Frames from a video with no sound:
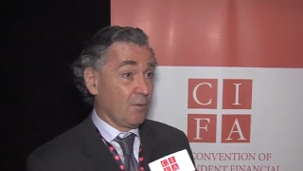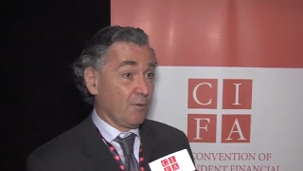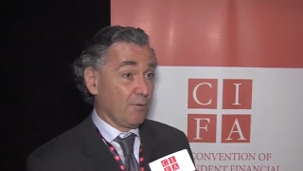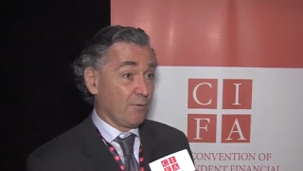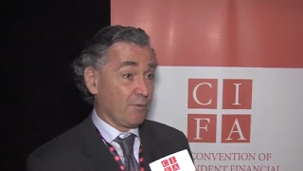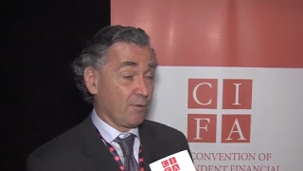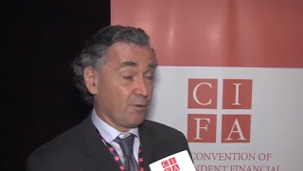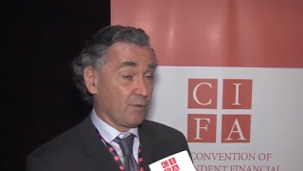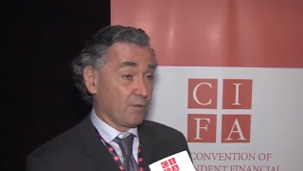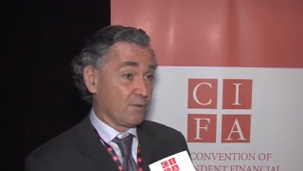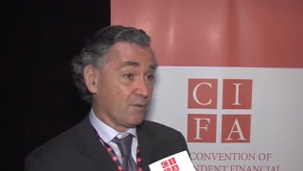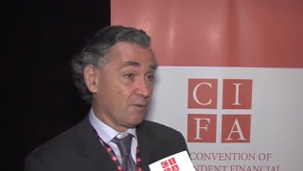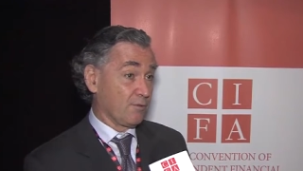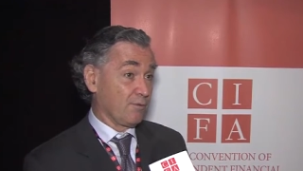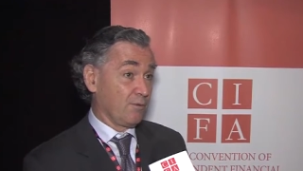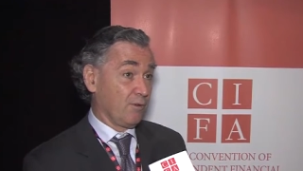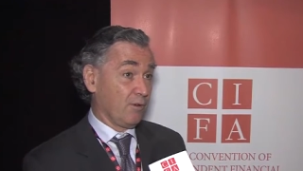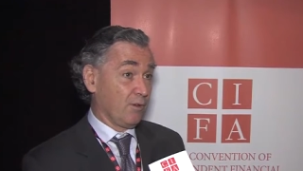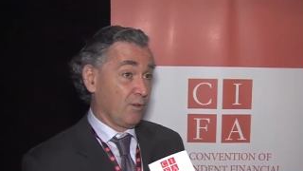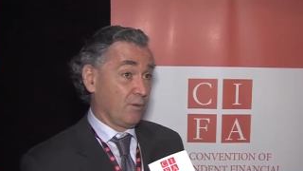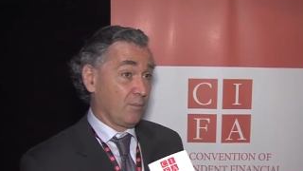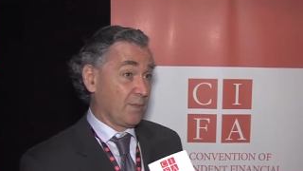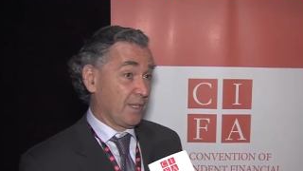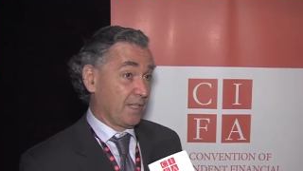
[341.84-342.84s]
First of
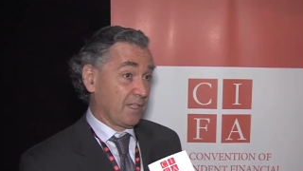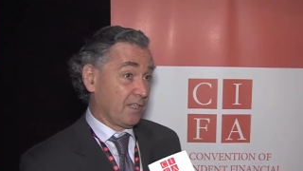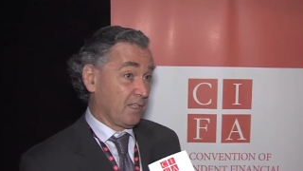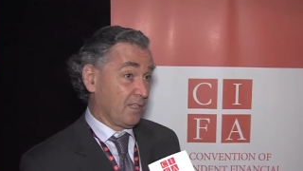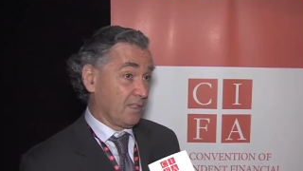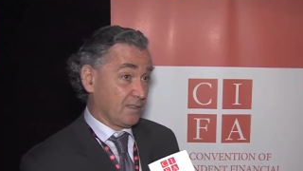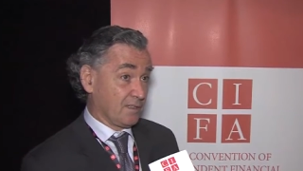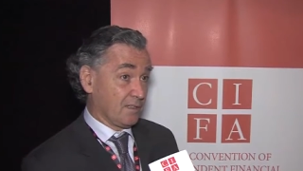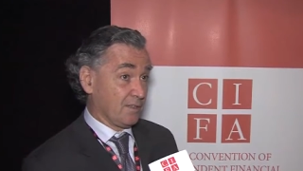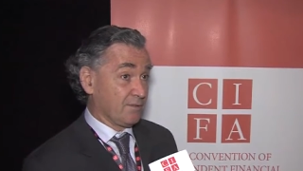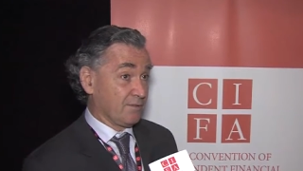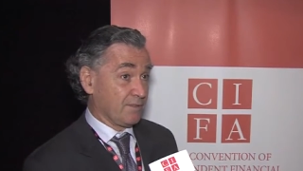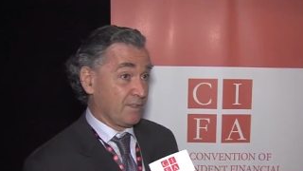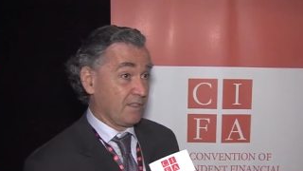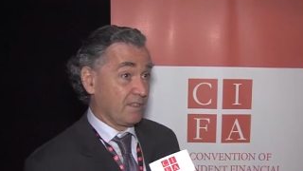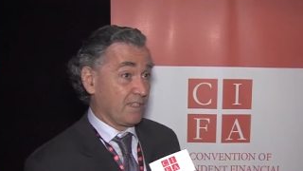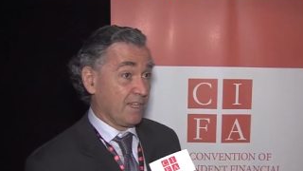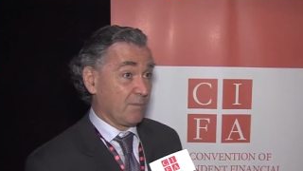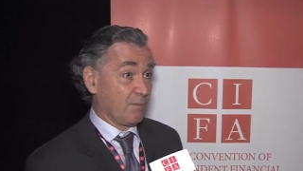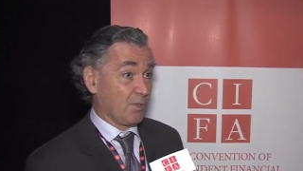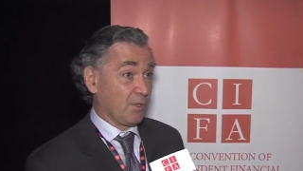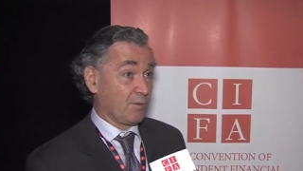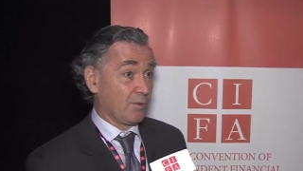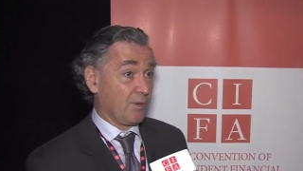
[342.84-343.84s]
all, because of the
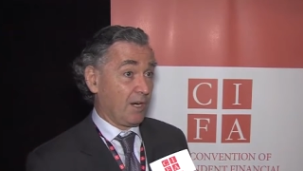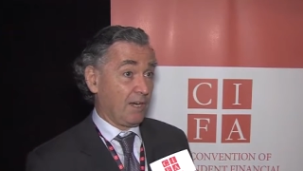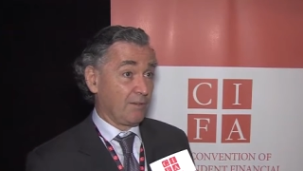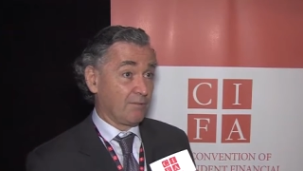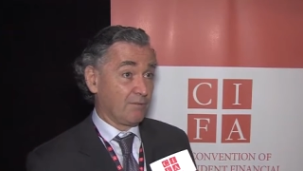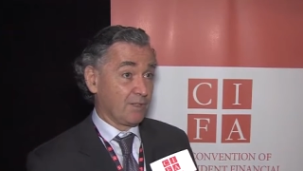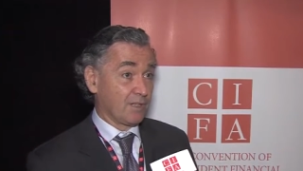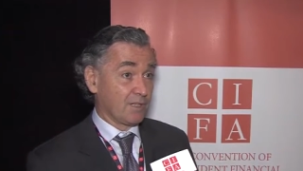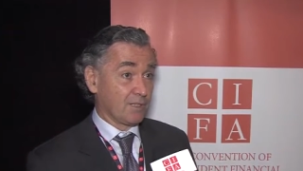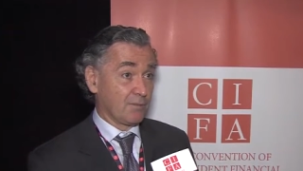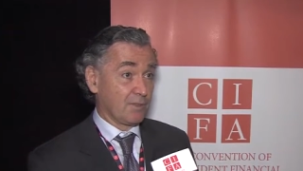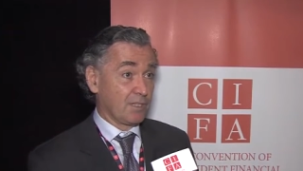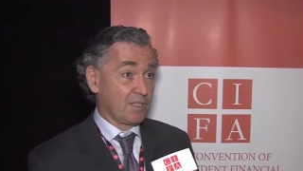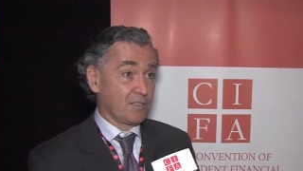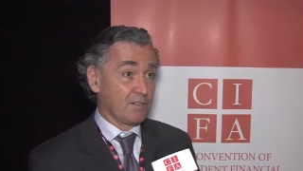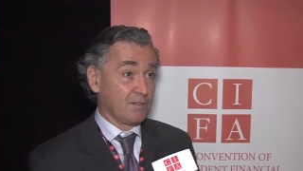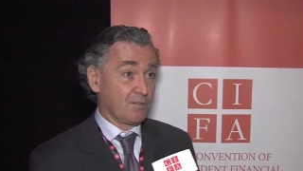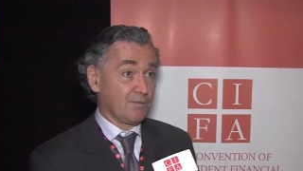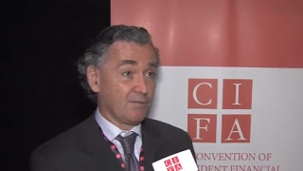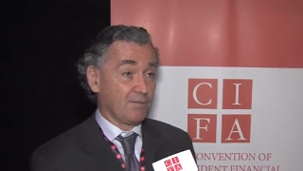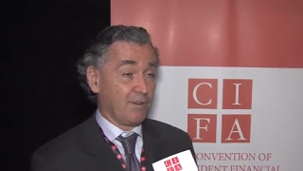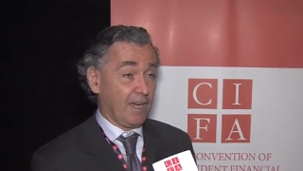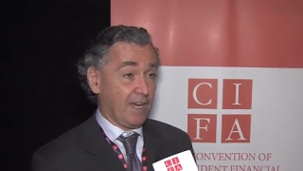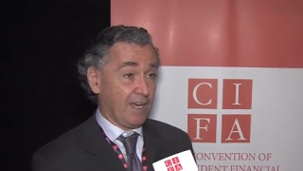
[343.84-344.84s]
demographics, which are
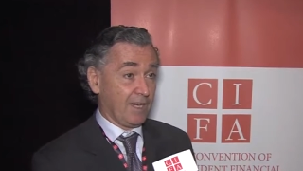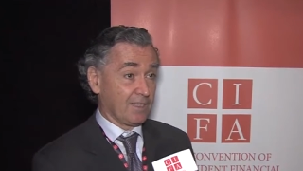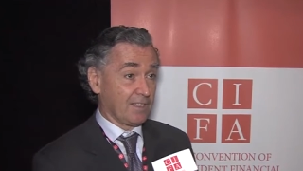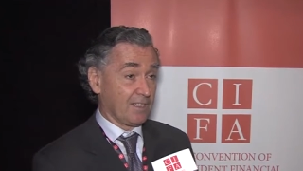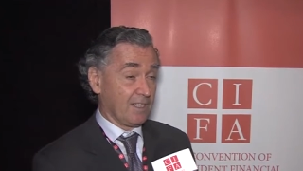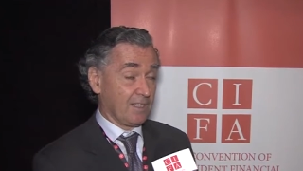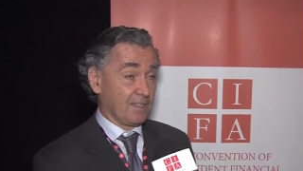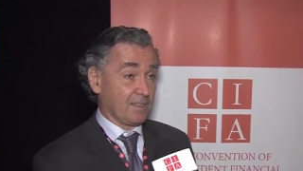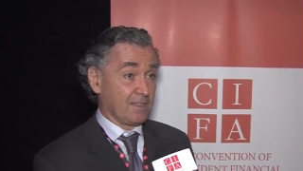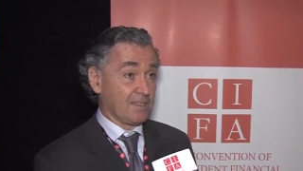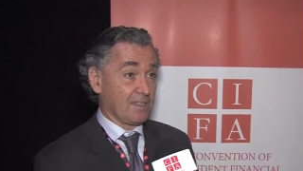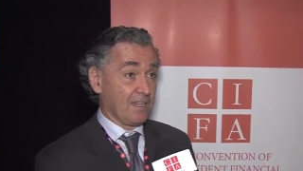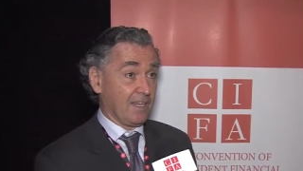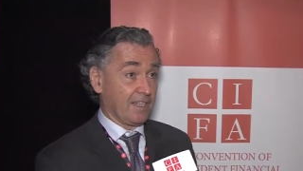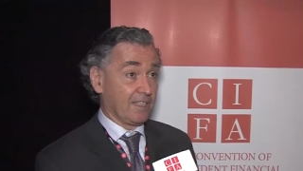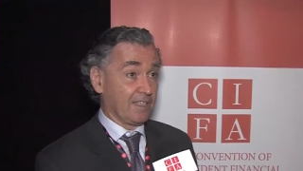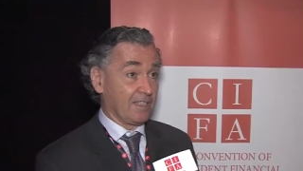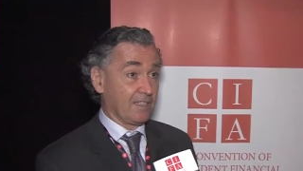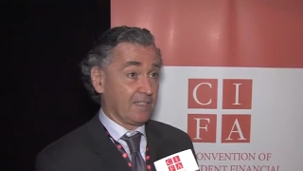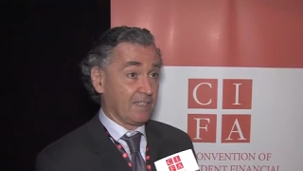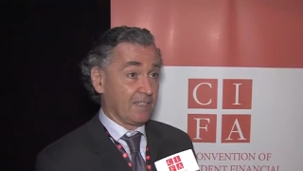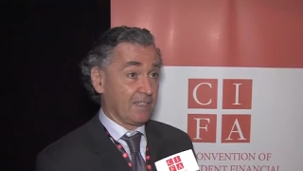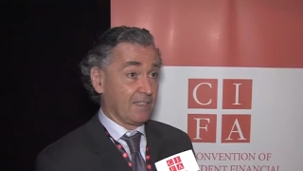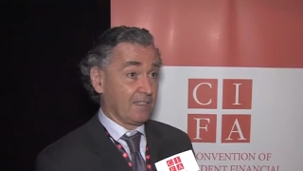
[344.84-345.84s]
fact, and
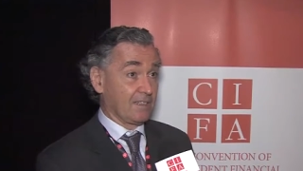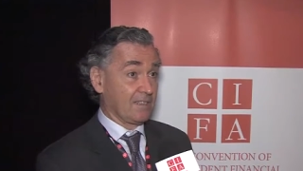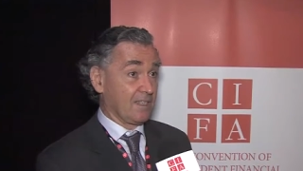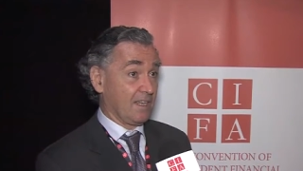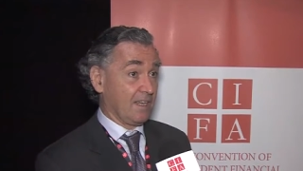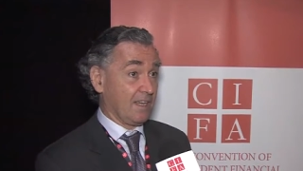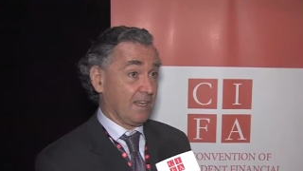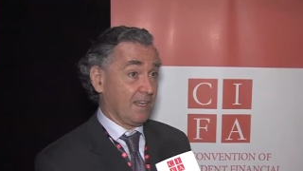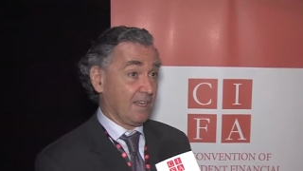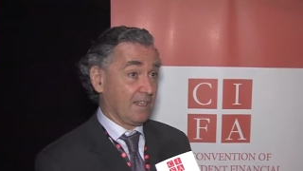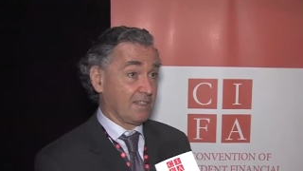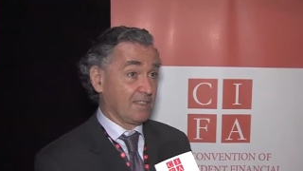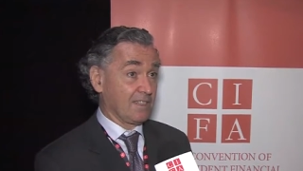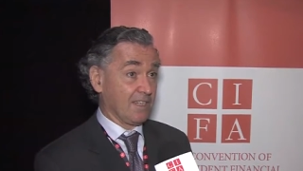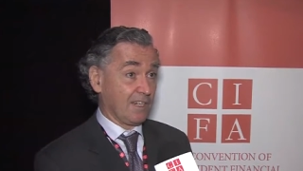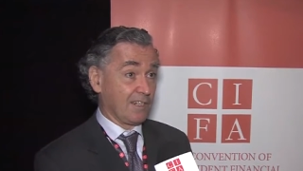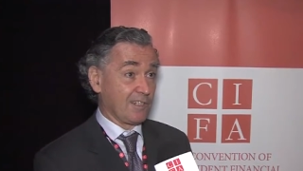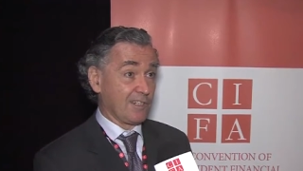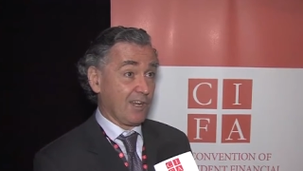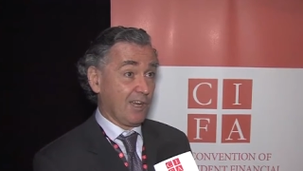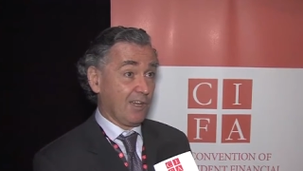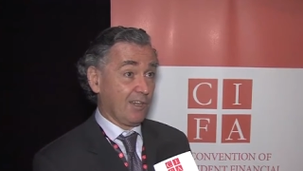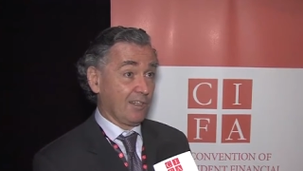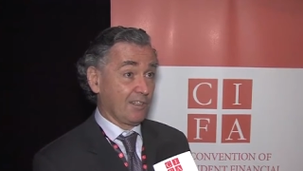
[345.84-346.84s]
second is
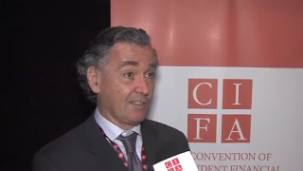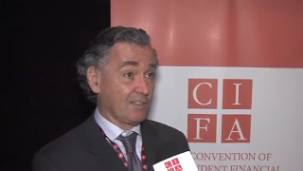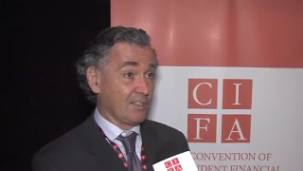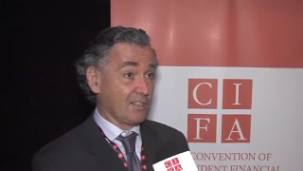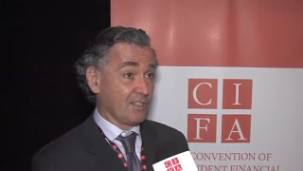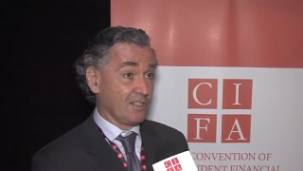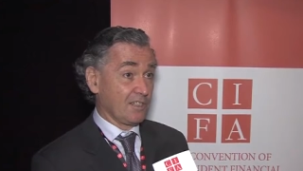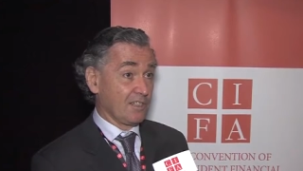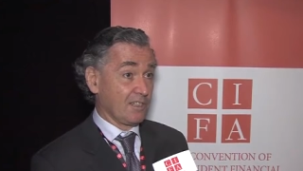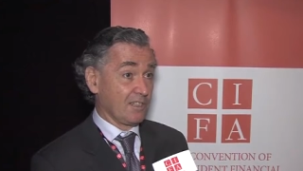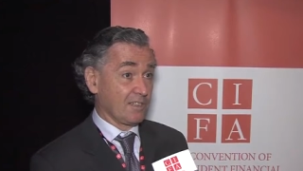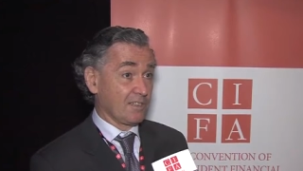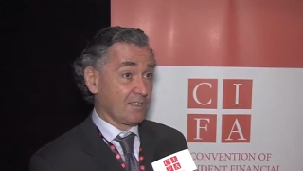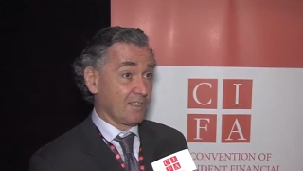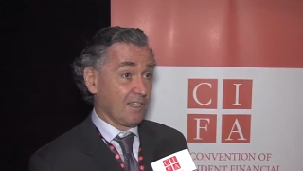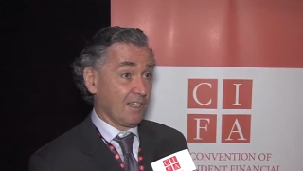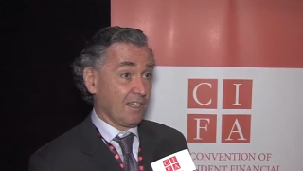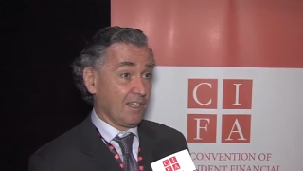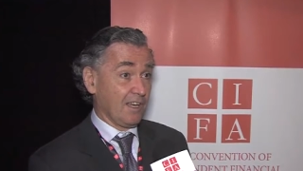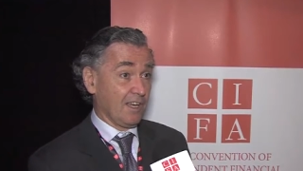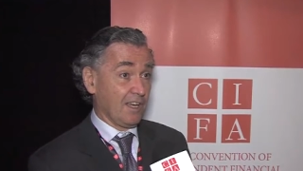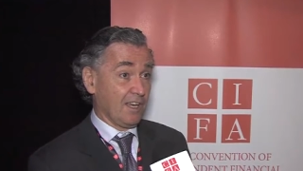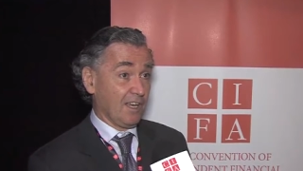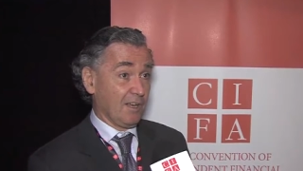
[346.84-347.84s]
technology is
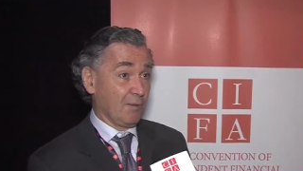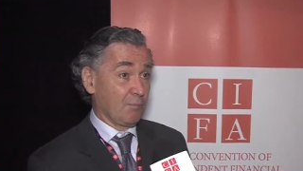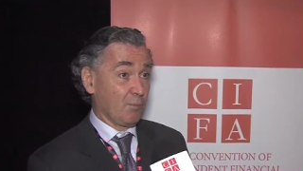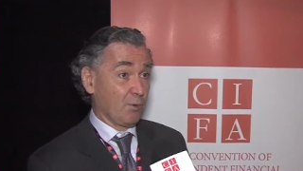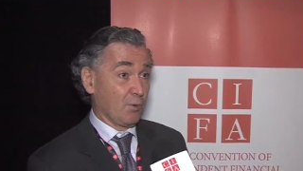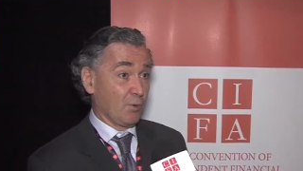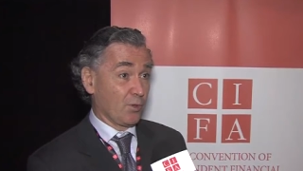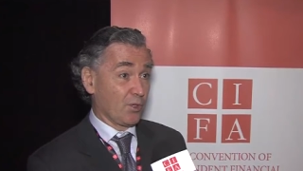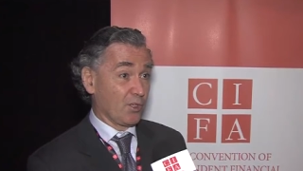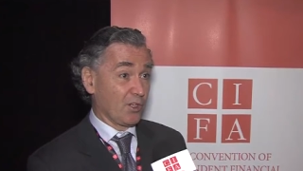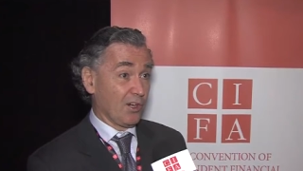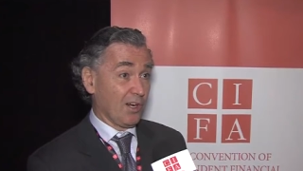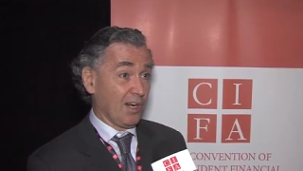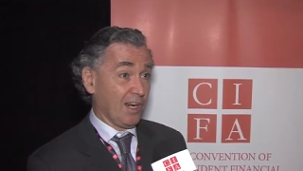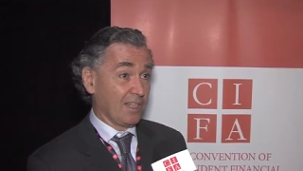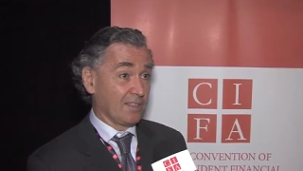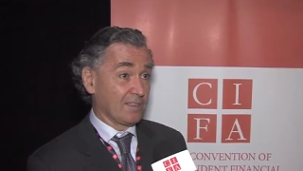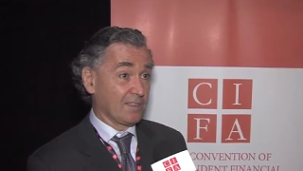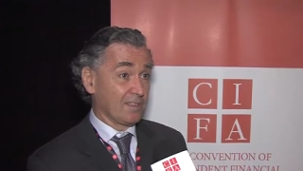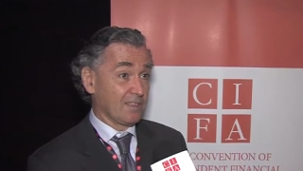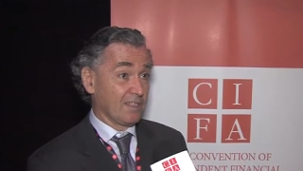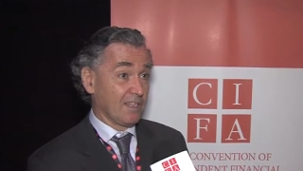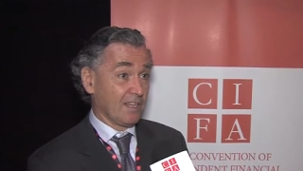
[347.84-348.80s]
borderless.